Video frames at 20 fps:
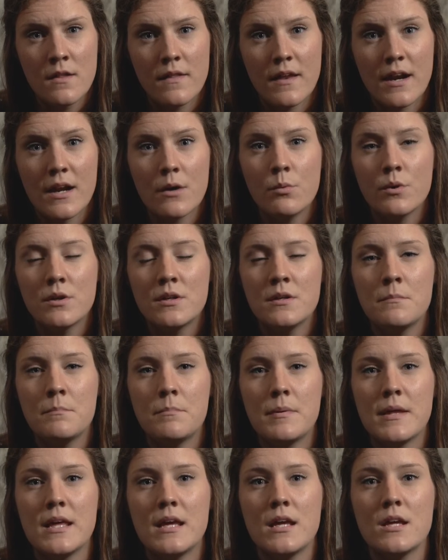That I
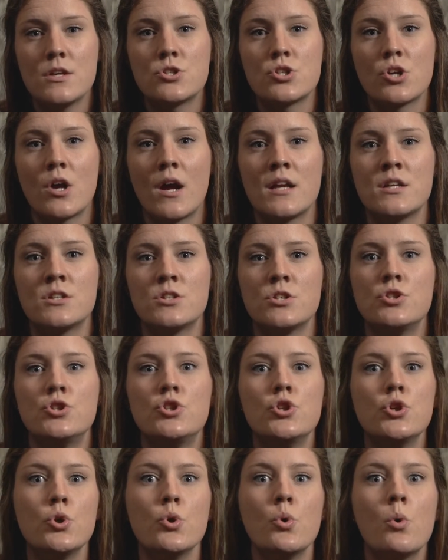wouldn't be trying to
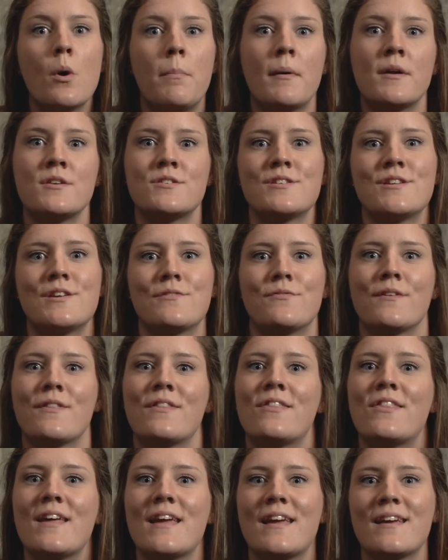do a bunch of
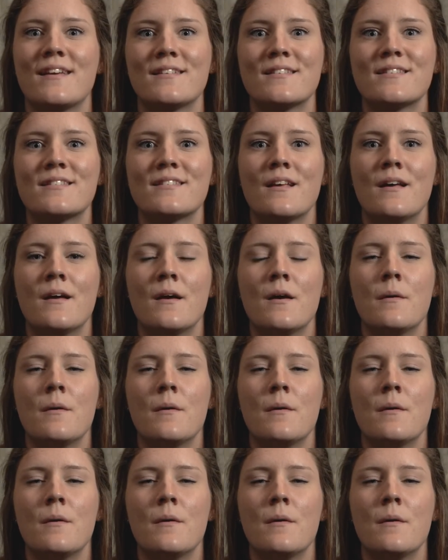different things,